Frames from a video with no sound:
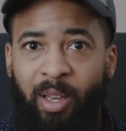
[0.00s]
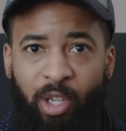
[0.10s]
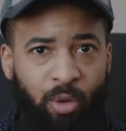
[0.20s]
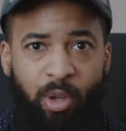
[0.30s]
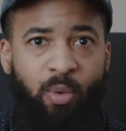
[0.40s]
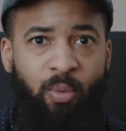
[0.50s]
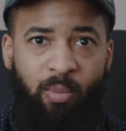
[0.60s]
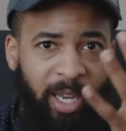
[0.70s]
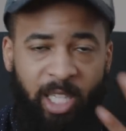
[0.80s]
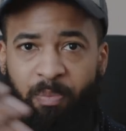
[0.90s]
Do you
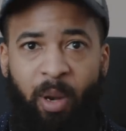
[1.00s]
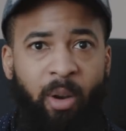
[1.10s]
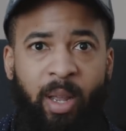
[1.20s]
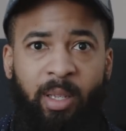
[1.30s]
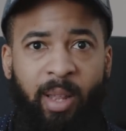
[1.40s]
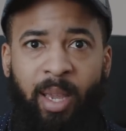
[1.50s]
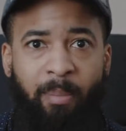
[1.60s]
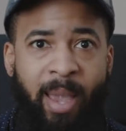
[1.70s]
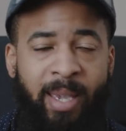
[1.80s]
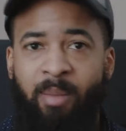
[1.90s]
experience like
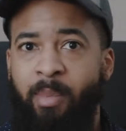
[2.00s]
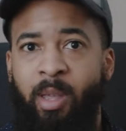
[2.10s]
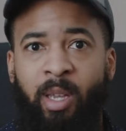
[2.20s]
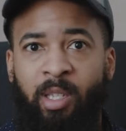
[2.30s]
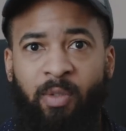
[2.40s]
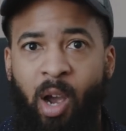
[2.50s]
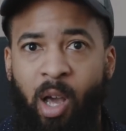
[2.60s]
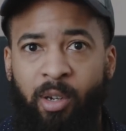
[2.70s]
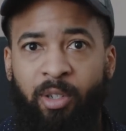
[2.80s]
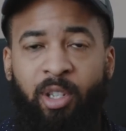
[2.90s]
making millions of dollars?